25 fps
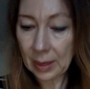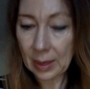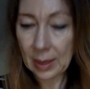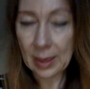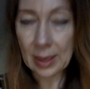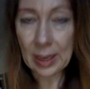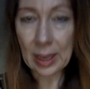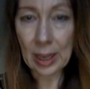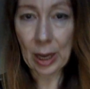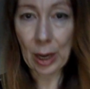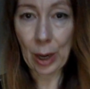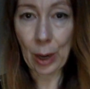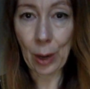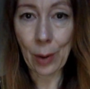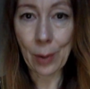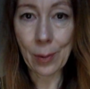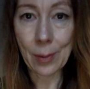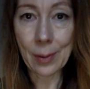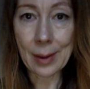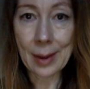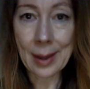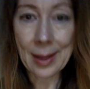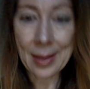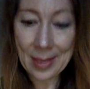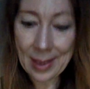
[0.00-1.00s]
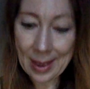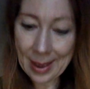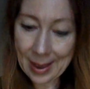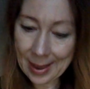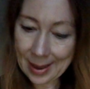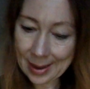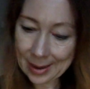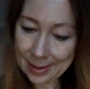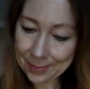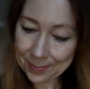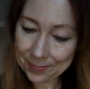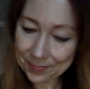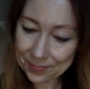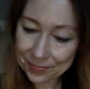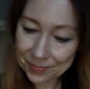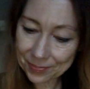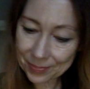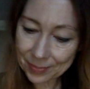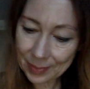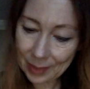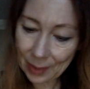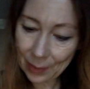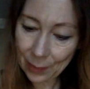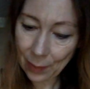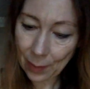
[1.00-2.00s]
you know, and then
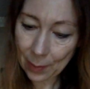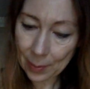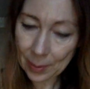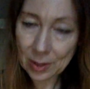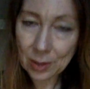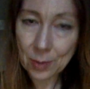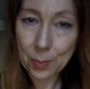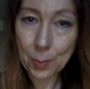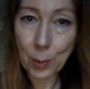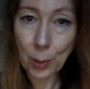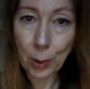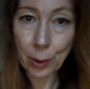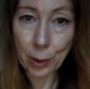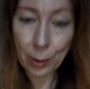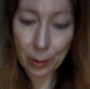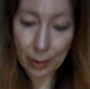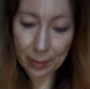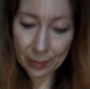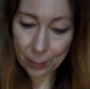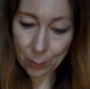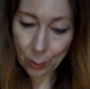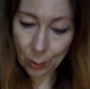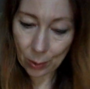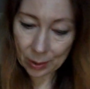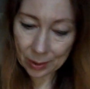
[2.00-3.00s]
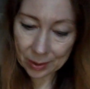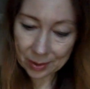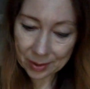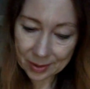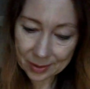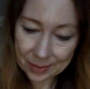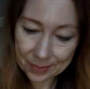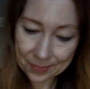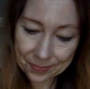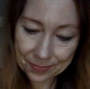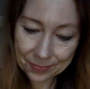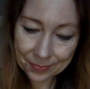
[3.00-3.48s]
from this murder, of course,